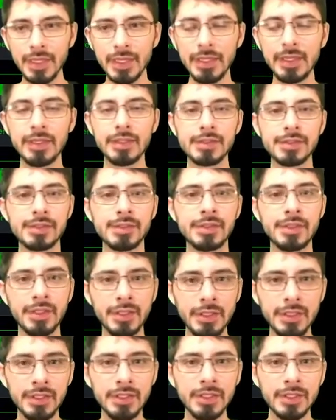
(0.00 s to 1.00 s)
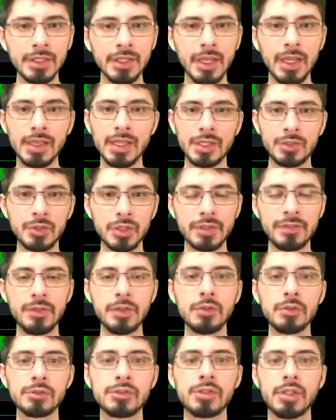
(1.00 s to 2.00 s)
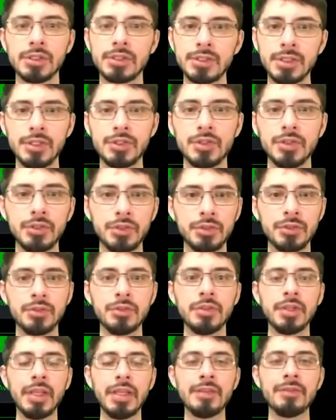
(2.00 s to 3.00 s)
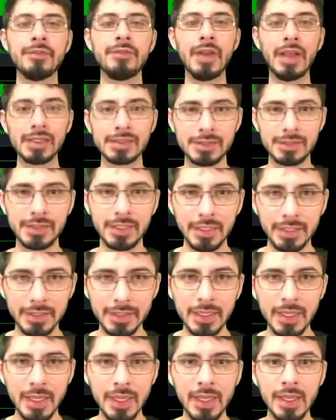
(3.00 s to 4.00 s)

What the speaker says: is the electric vehicle charge station to invest in,